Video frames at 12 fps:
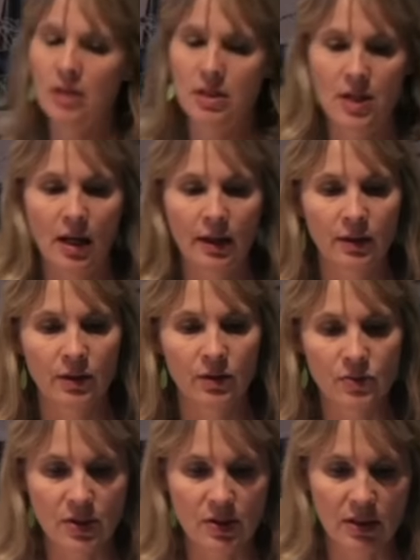Italian
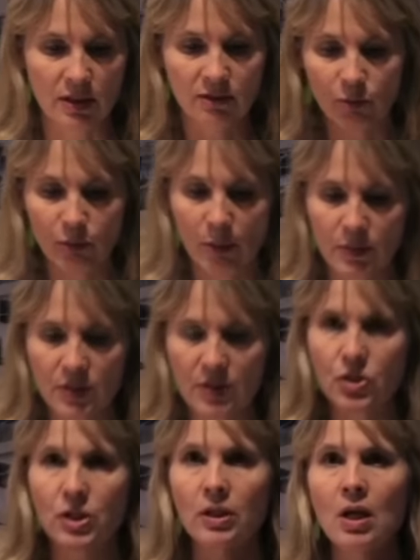uses a different
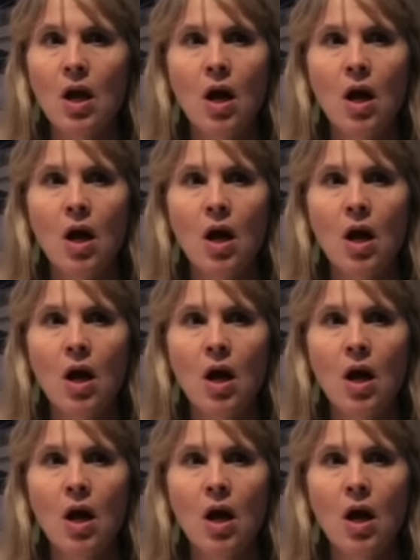preposition.